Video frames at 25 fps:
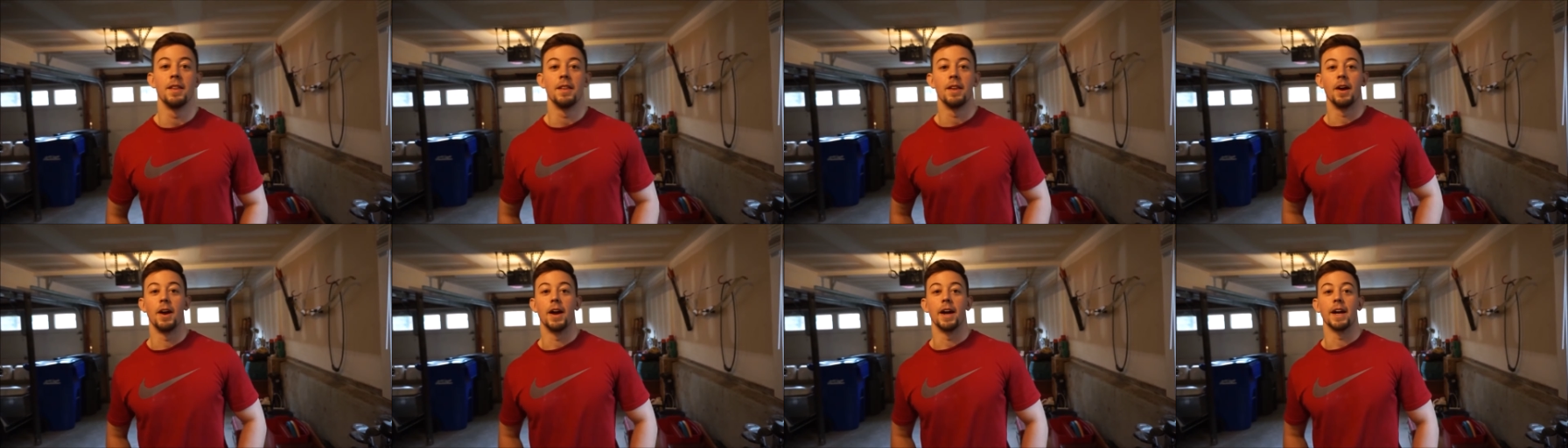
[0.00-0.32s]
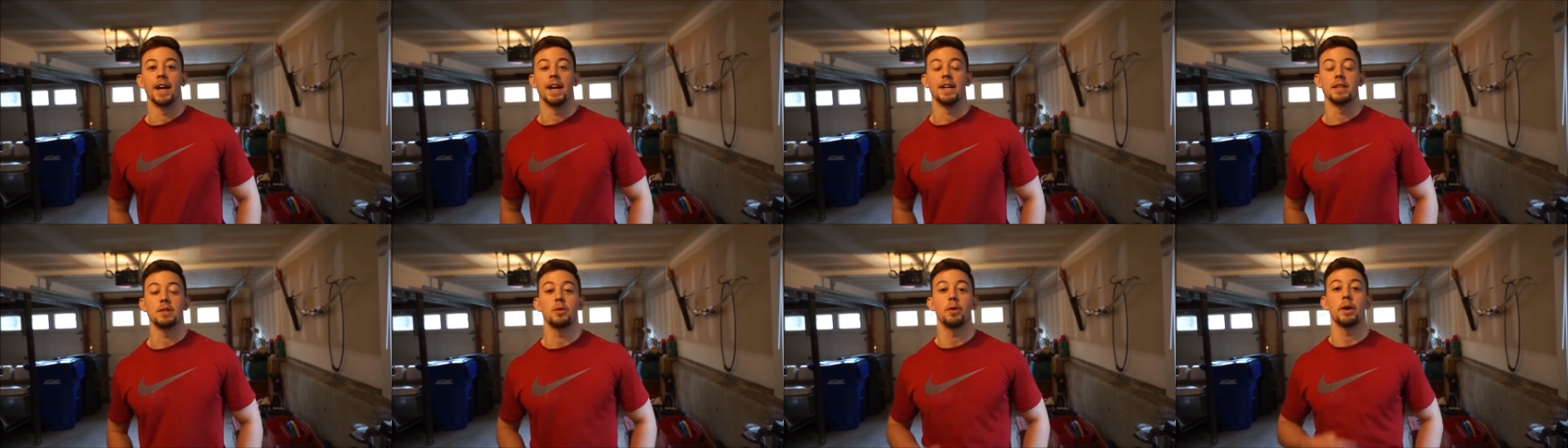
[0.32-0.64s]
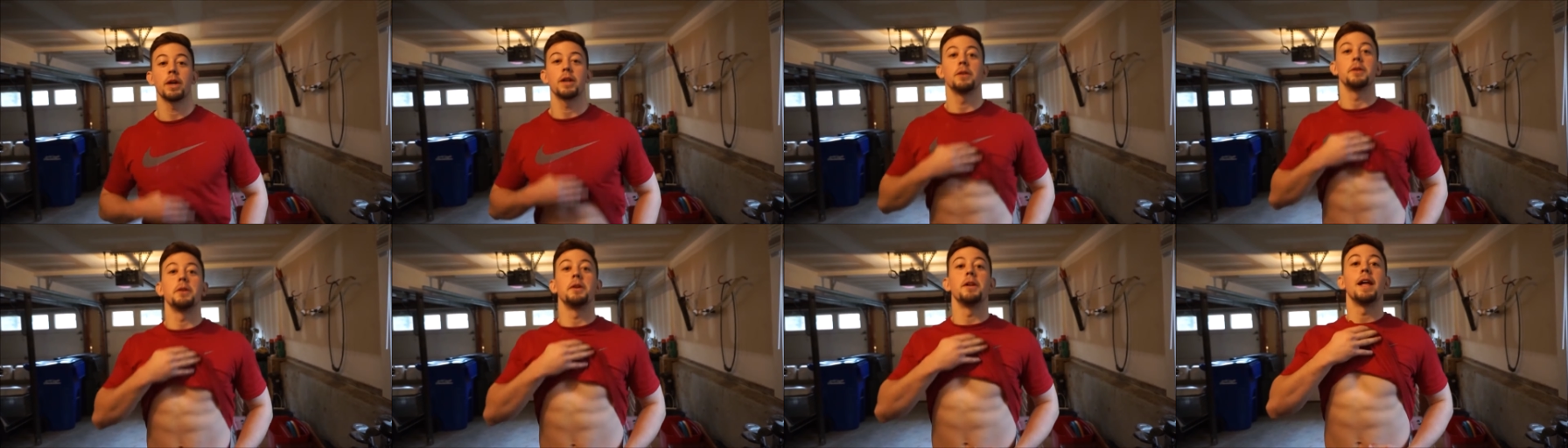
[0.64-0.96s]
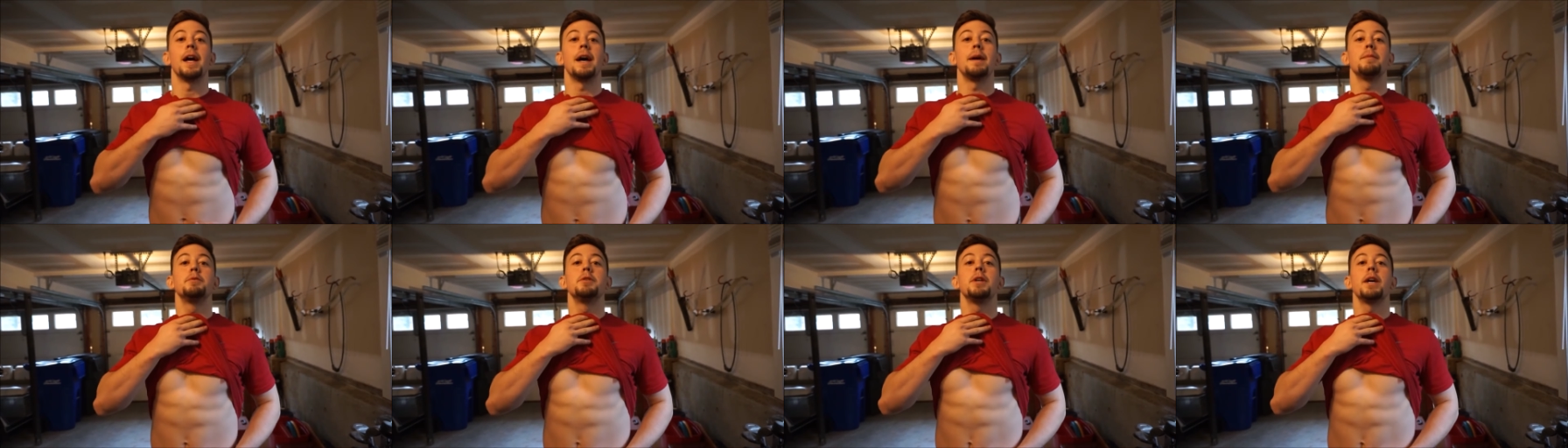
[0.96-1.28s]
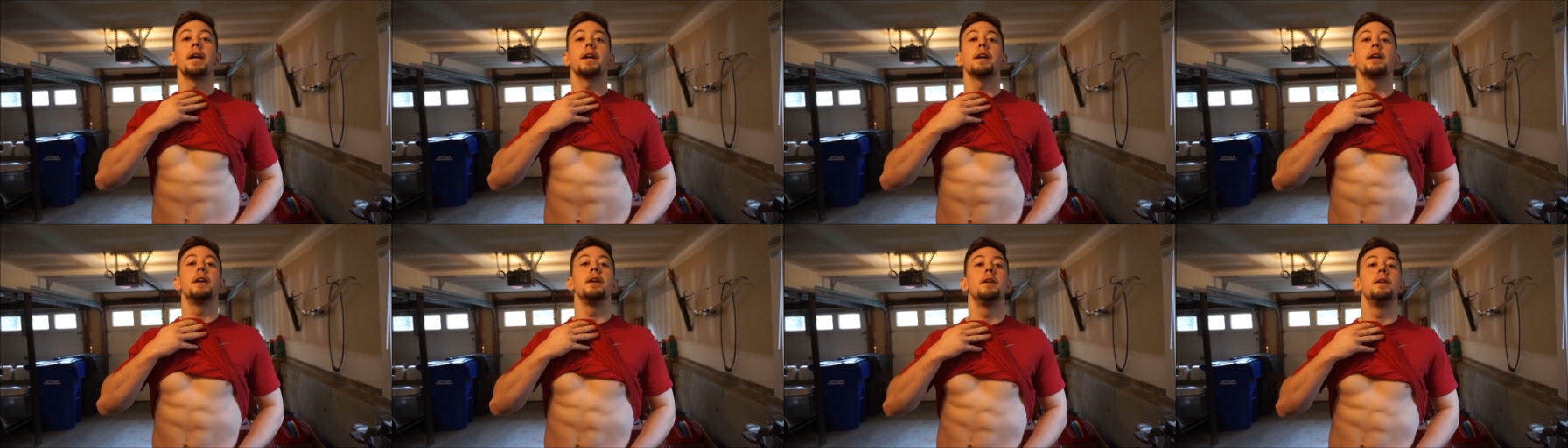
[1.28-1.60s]
All right, guys, quick little ab
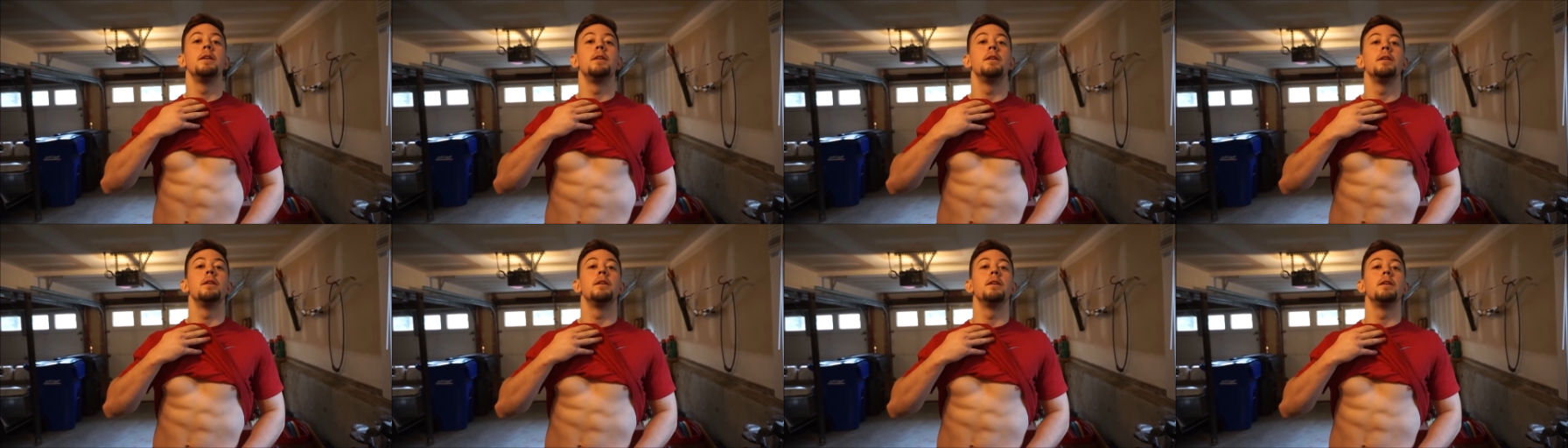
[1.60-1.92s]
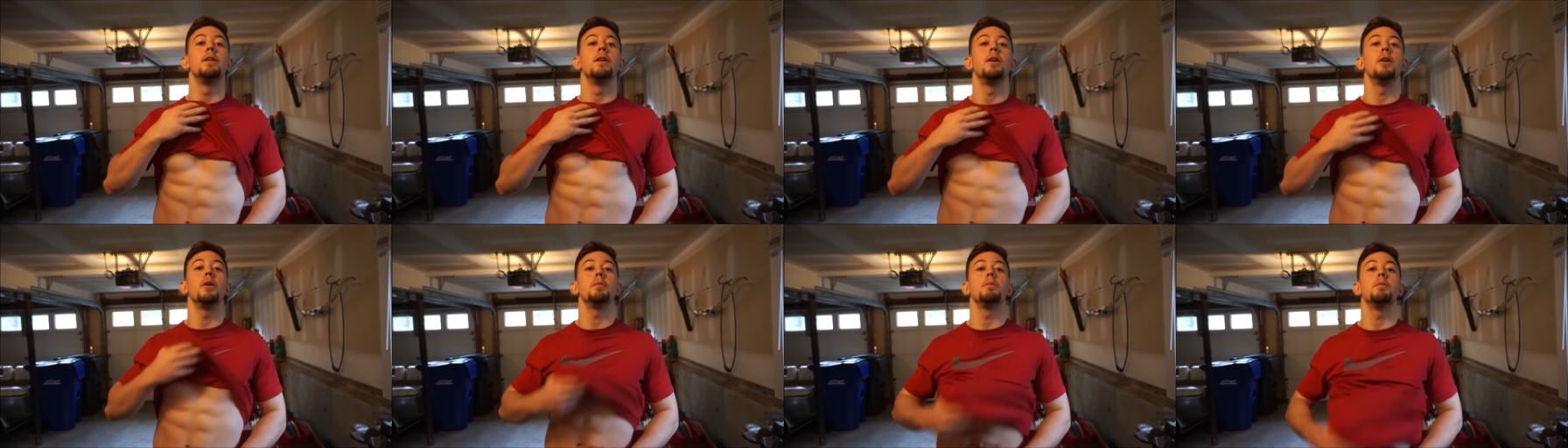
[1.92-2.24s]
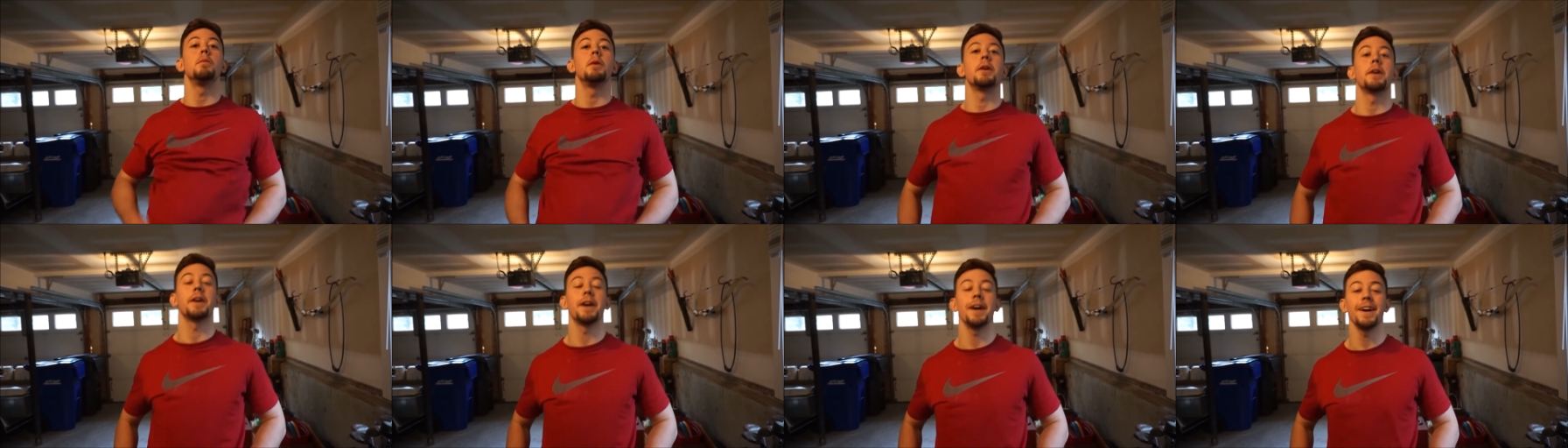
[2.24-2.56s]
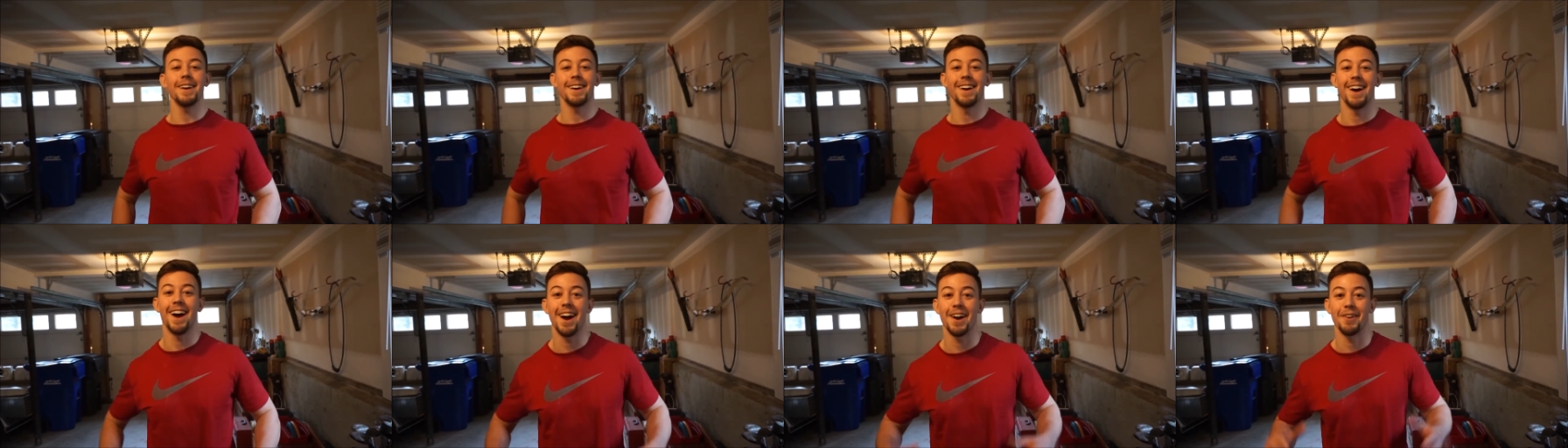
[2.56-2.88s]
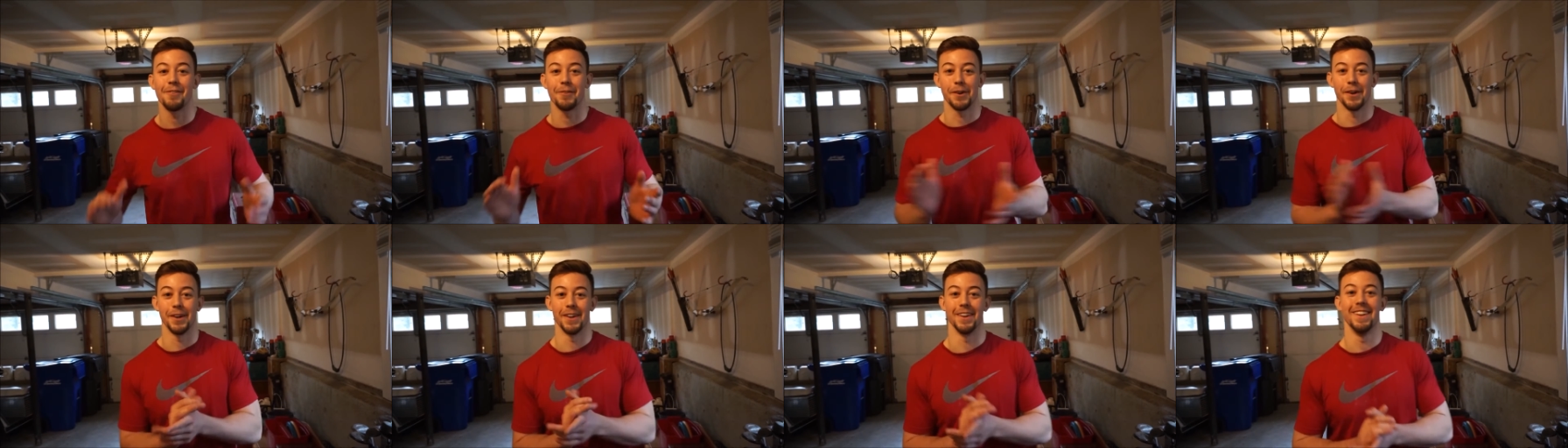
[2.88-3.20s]
check. Oh, okay, all right,
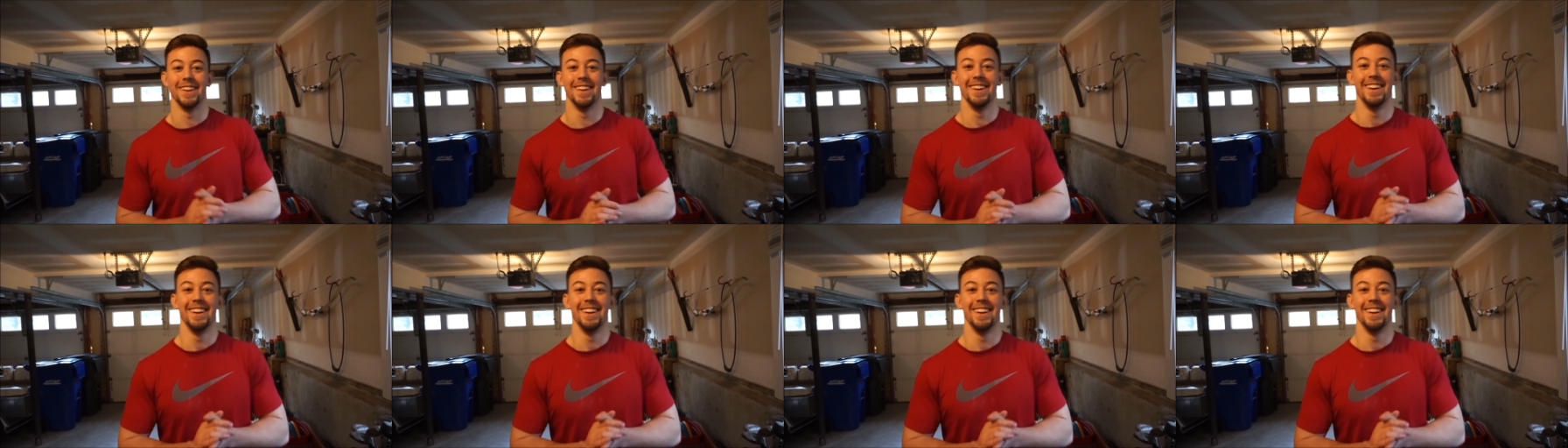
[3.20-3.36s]
we're good.